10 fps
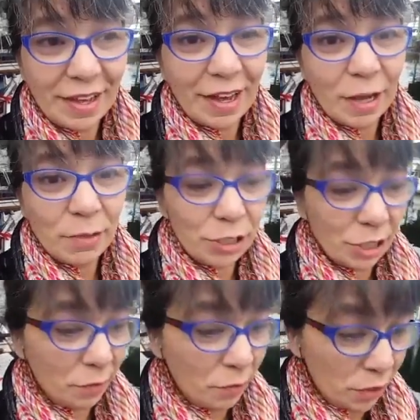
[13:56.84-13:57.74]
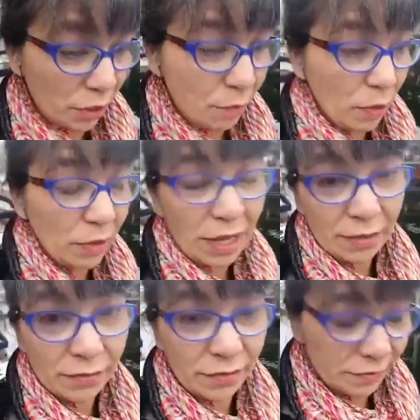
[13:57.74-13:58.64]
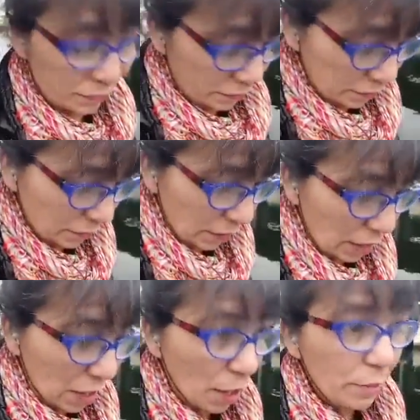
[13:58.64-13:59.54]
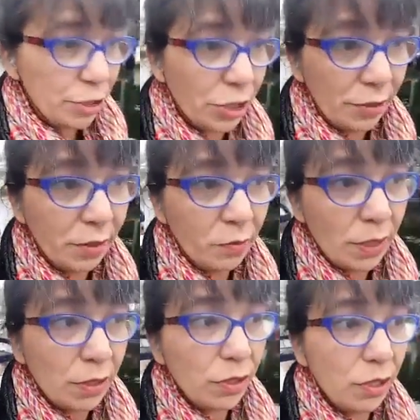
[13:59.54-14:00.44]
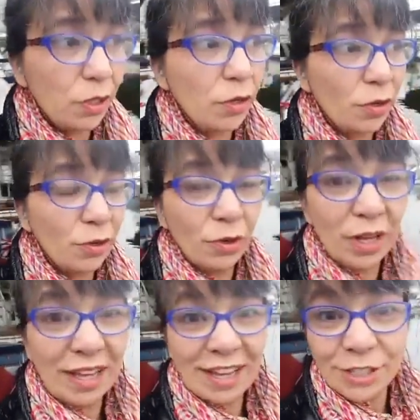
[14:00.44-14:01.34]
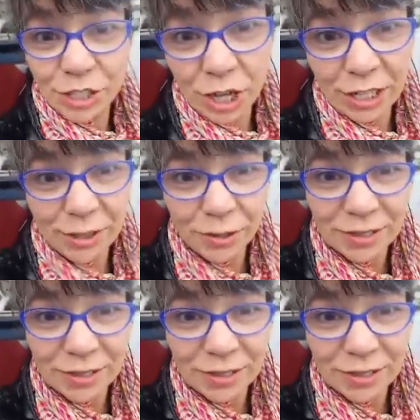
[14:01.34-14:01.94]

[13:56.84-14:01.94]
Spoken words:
I'll be sharing with you the boat life. I'll be sharing with you jolly old